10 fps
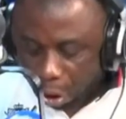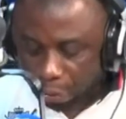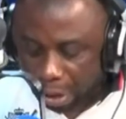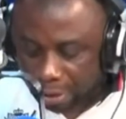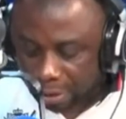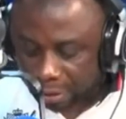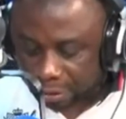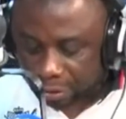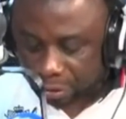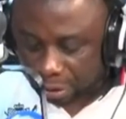Already,
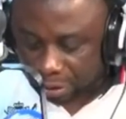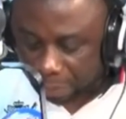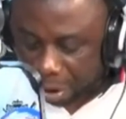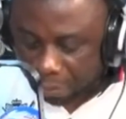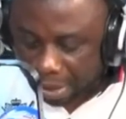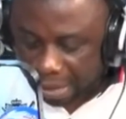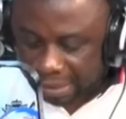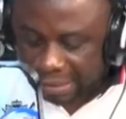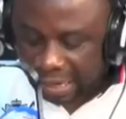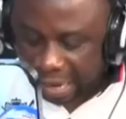Dr. Bawumia
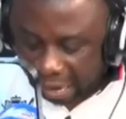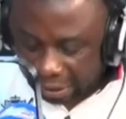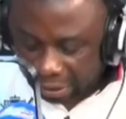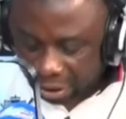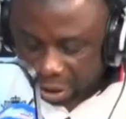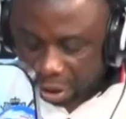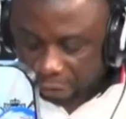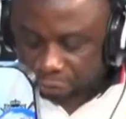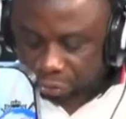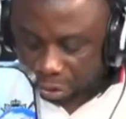is ahead
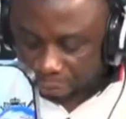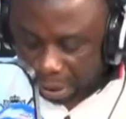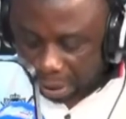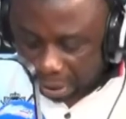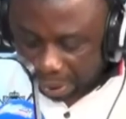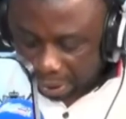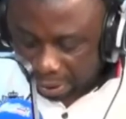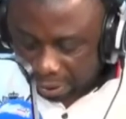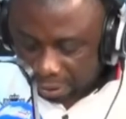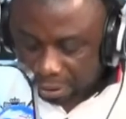of John Mahama.
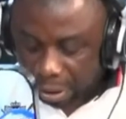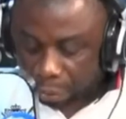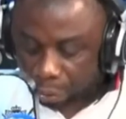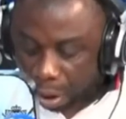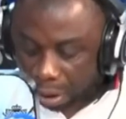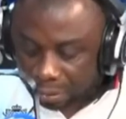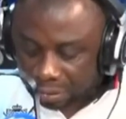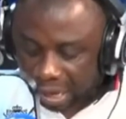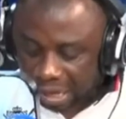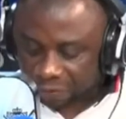Their
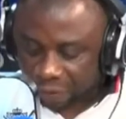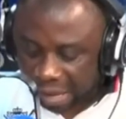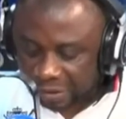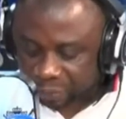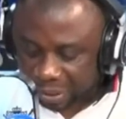roles as Vice